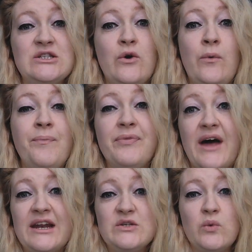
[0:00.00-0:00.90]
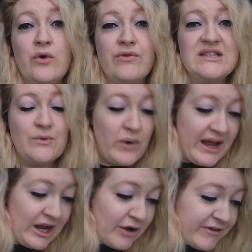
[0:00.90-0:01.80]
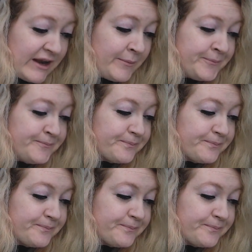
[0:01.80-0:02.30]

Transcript: So that is one reason why I love it.